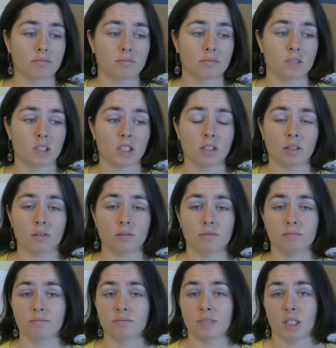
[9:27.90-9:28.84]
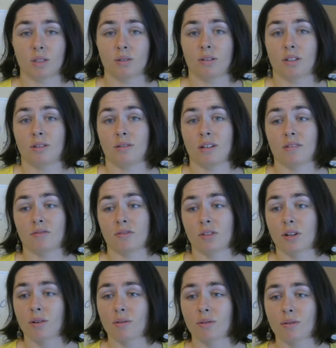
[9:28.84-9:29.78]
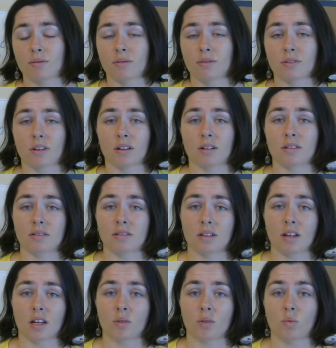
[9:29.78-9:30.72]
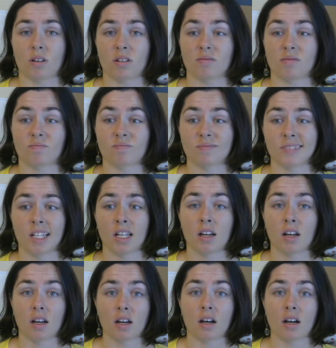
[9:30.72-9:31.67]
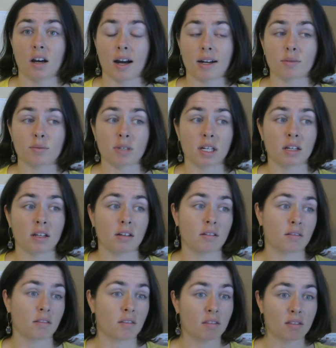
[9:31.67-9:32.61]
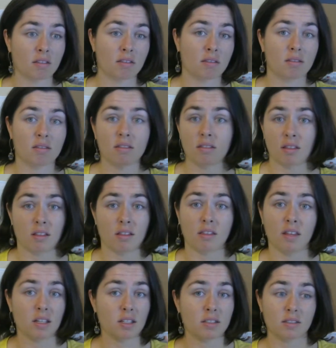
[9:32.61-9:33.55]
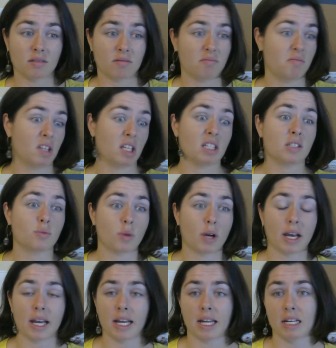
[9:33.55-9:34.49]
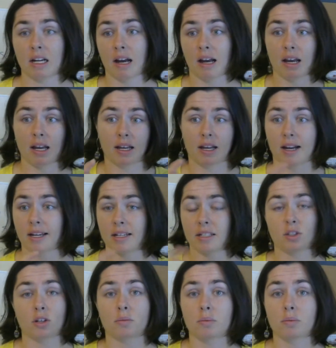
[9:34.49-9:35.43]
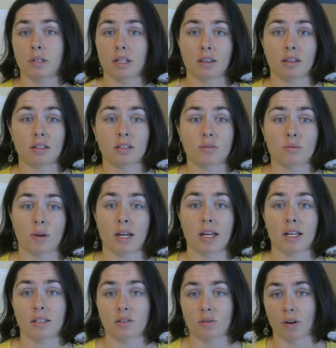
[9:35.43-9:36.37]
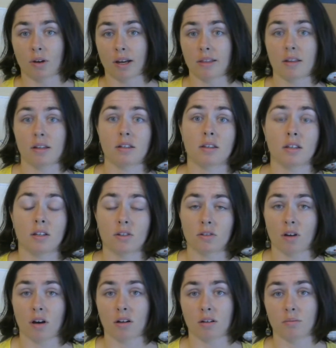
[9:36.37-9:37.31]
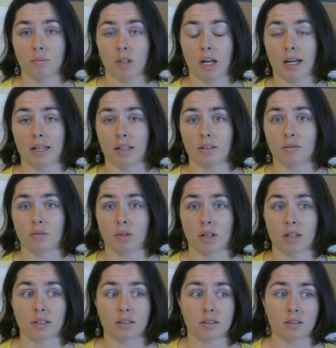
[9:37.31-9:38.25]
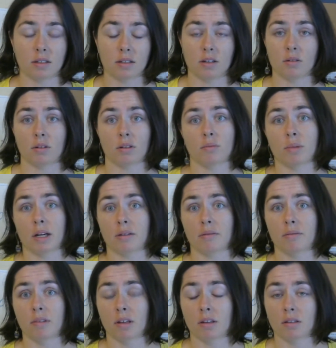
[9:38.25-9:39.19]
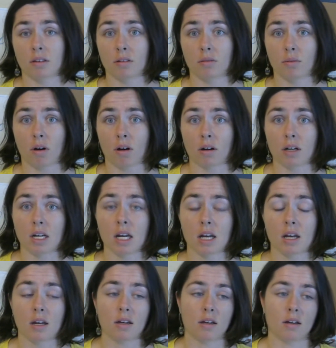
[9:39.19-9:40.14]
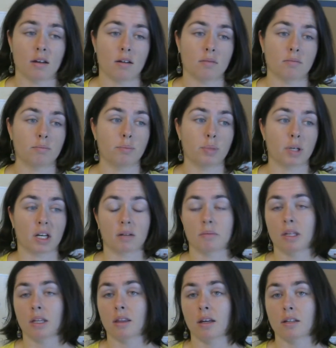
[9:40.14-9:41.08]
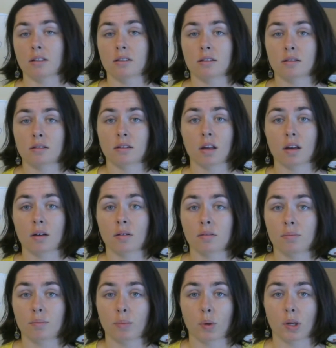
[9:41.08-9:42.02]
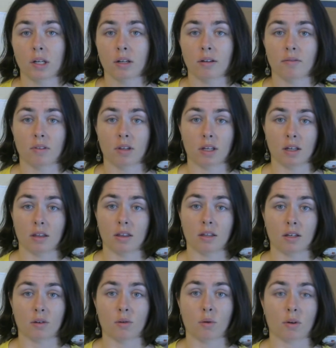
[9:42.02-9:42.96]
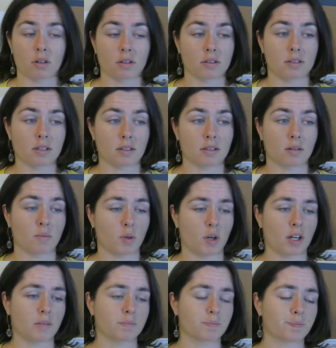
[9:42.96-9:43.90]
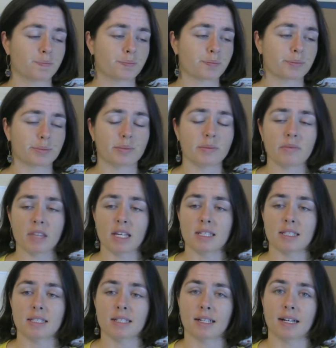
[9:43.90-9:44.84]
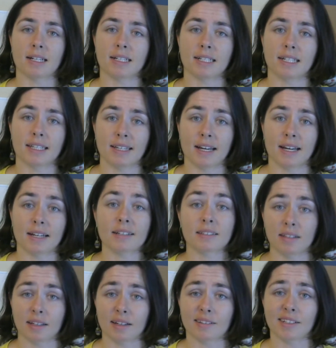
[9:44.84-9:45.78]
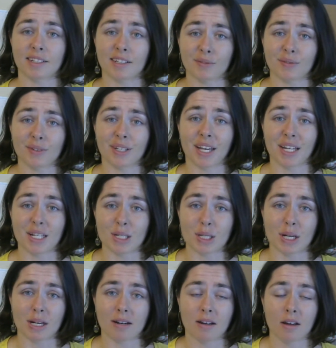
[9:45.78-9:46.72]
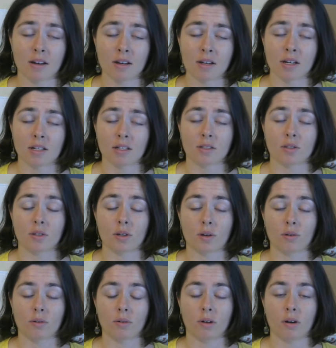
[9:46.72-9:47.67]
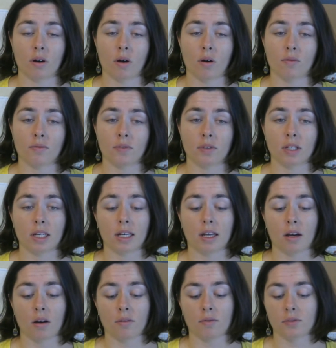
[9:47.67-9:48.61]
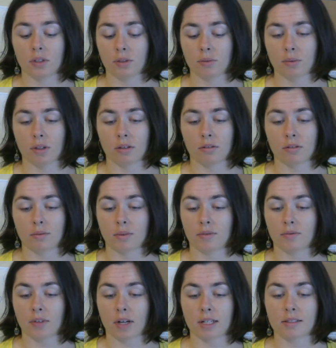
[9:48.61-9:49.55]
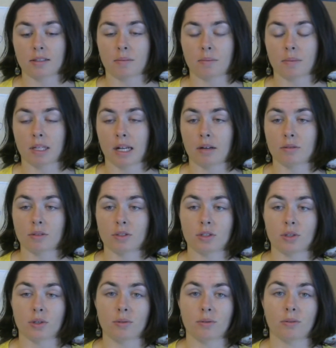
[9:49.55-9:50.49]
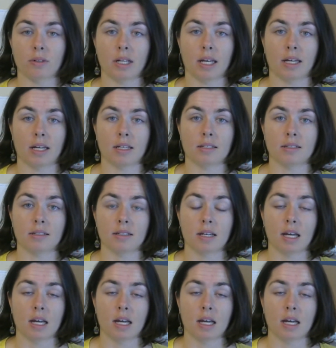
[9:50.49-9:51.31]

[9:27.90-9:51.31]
you never know who's going to say, well, I read this way and I interpret it this way, and so I think that you're non-compliant, whereas you might think that you are. But I mean, that's the point of the court system, right? Is to kind of get that clarification. So hopefully we'll find something out soon, and